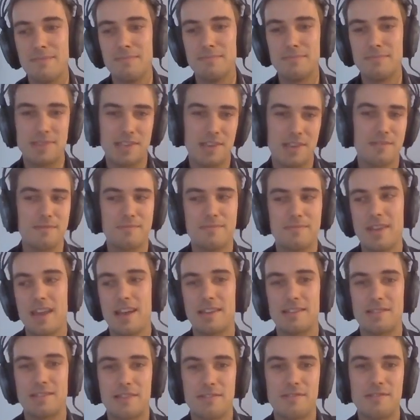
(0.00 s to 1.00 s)
So
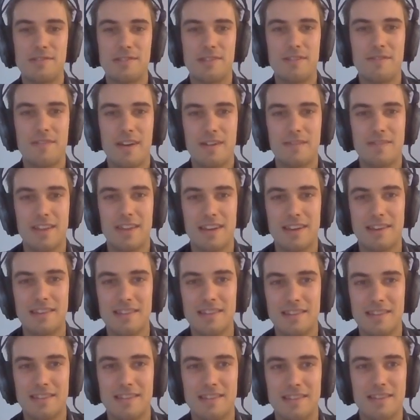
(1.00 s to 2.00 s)
you sort of have
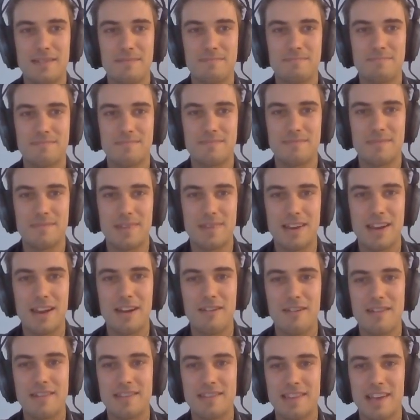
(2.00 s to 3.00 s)
that
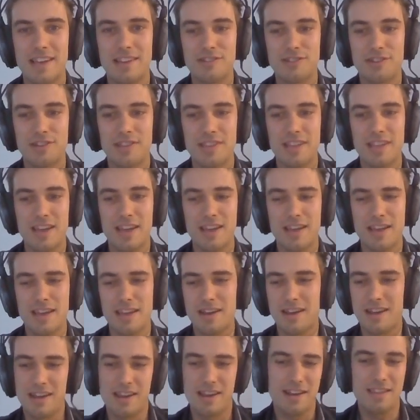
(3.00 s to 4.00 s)
inherent tension there.
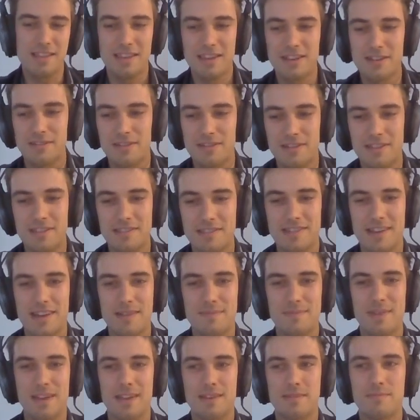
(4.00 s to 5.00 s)
And I think a lot of the
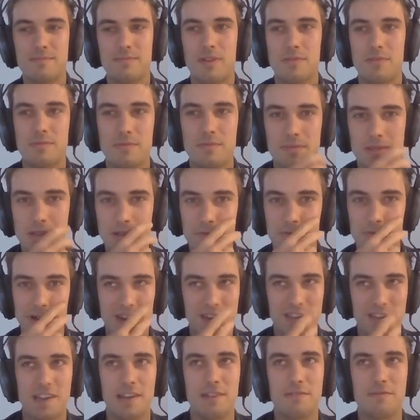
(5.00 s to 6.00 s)
time that probably
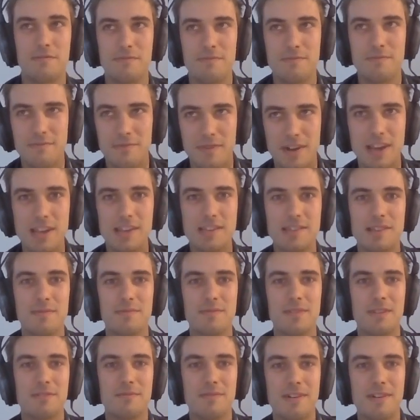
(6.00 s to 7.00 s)
worked out
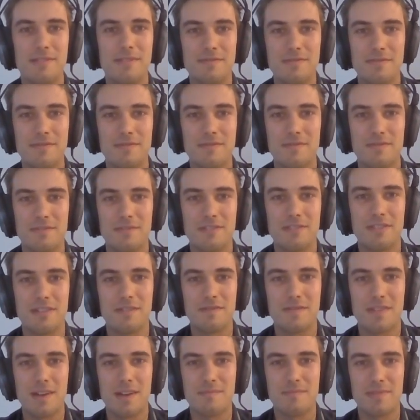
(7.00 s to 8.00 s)
reasonably well for a lot
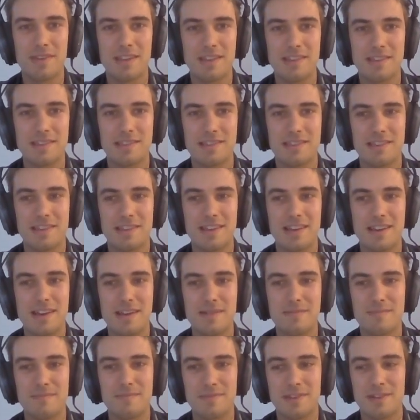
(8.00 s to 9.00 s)
of companies.
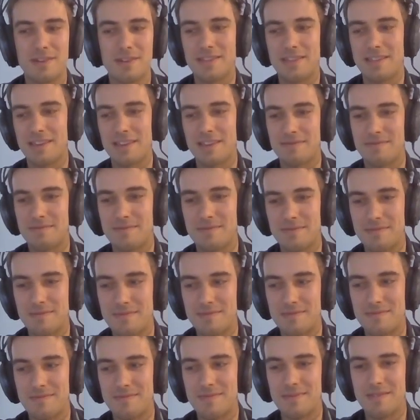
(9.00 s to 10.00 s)
I think
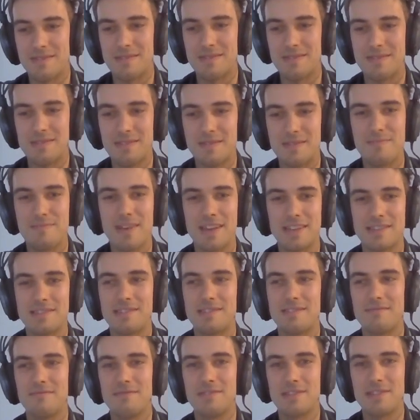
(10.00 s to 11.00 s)
the
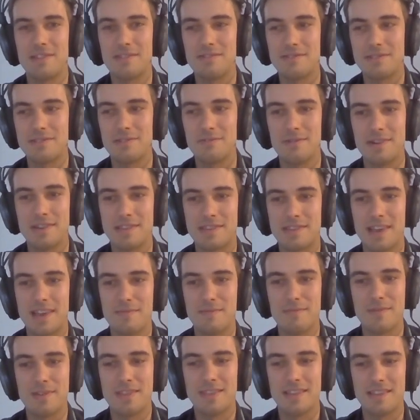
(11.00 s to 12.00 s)
best results always
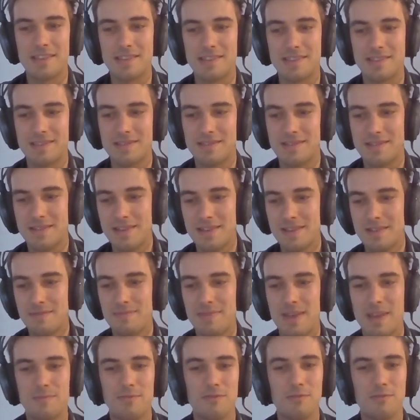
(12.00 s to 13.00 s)
come when there's
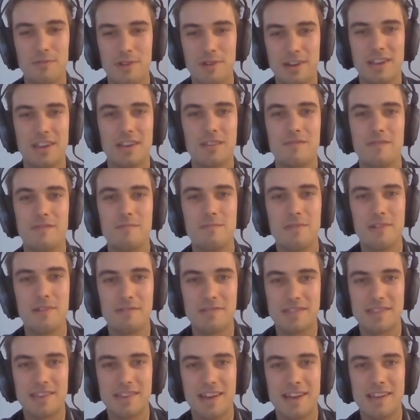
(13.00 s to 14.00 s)
people working from
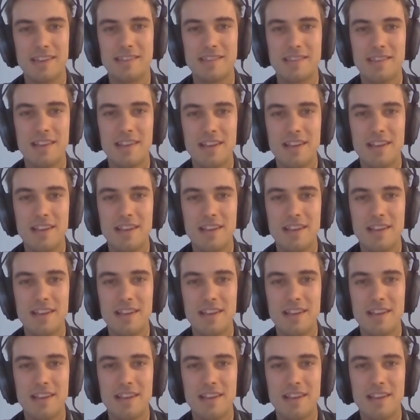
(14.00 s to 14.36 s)
both sides.